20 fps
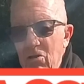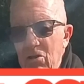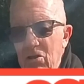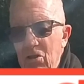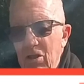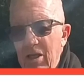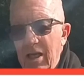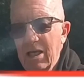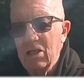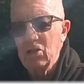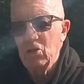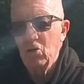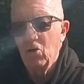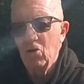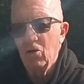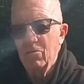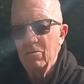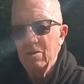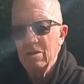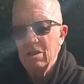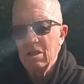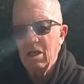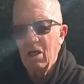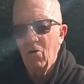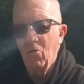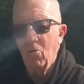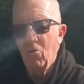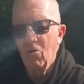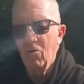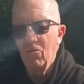until the next time, this is
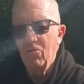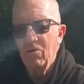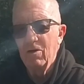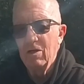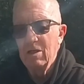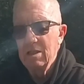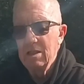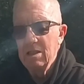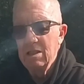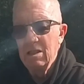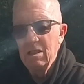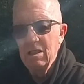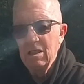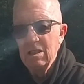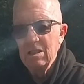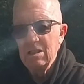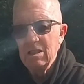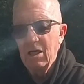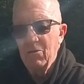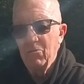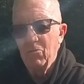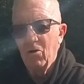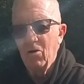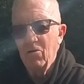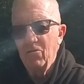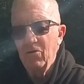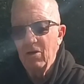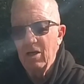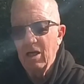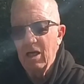Lone Wolf saying bye for